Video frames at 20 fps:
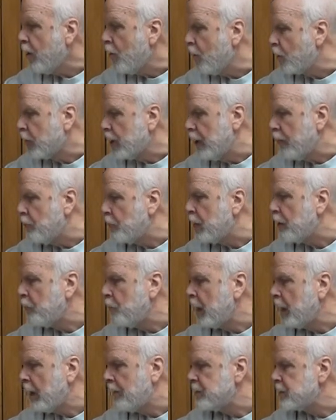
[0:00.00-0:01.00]
Okay, what
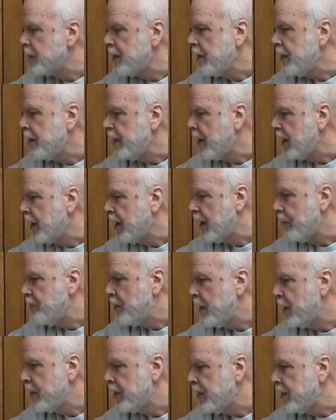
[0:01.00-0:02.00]
I was getting at, I'm
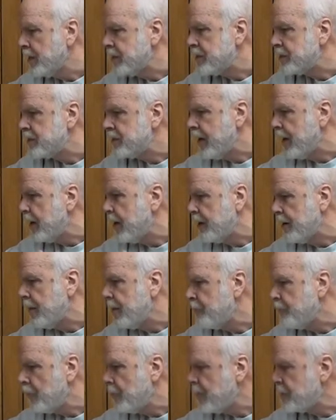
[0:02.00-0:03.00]
not against
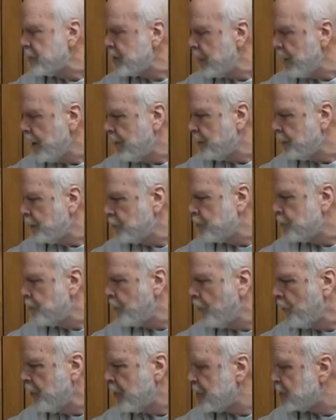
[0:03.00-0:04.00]
Leroy Stamer's
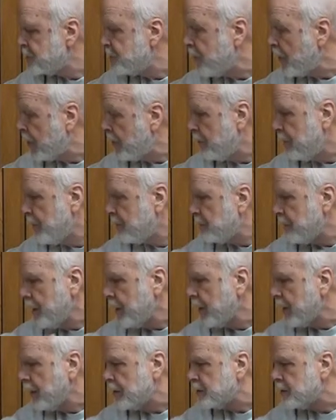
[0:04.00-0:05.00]
boys farming
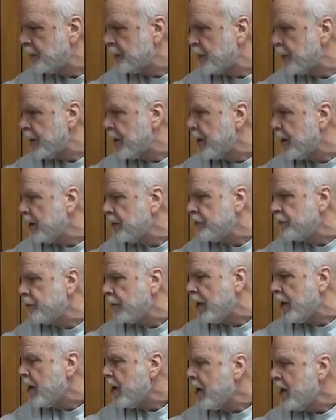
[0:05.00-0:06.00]
big, it's free
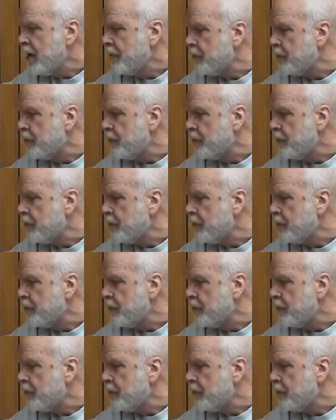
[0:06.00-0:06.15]
country,